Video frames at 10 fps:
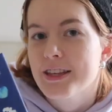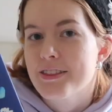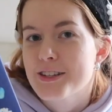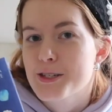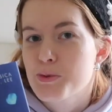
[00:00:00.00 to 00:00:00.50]
In
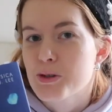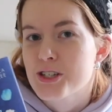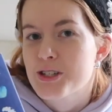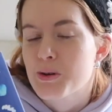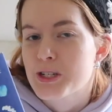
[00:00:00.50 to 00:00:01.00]
this book
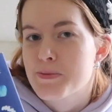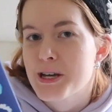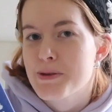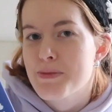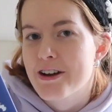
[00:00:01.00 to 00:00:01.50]
she talks
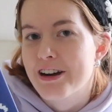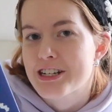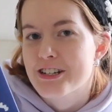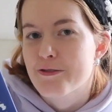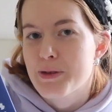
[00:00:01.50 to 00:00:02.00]
about the
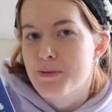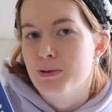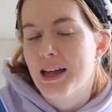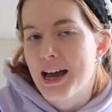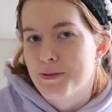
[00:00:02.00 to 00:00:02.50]
migration of
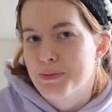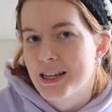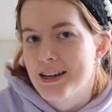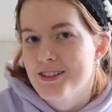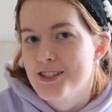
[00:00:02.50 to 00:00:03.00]
people and
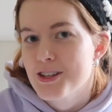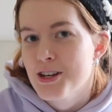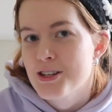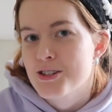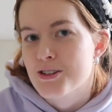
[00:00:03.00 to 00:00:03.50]
plants,
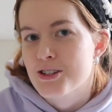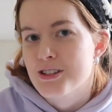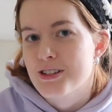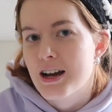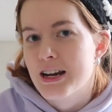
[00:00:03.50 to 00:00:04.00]
so
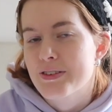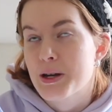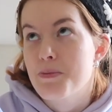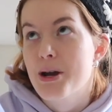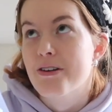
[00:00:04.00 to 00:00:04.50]
she's kind of
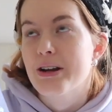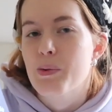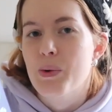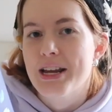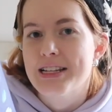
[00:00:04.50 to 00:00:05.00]

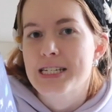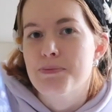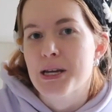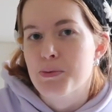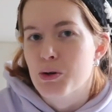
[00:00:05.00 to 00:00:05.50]
comparing weeds to
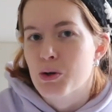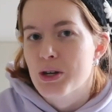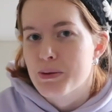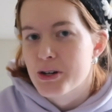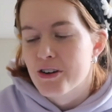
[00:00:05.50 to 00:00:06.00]
people who
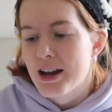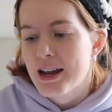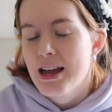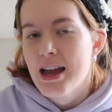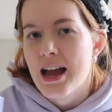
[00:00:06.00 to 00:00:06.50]
immigrate
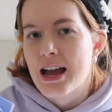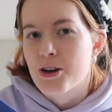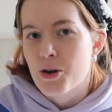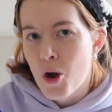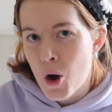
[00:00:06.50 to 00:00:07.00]
and
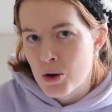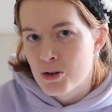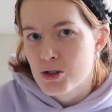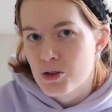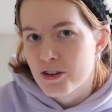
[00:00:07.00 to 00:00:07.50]
her own
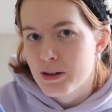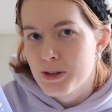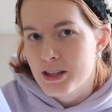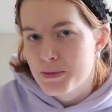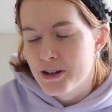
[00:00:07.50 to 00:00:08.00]
story
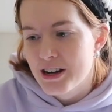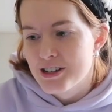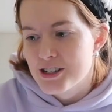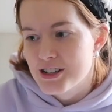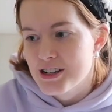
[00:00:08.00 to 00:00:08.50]
with
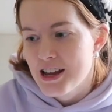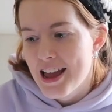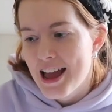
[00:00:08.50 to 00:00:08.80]
immigration,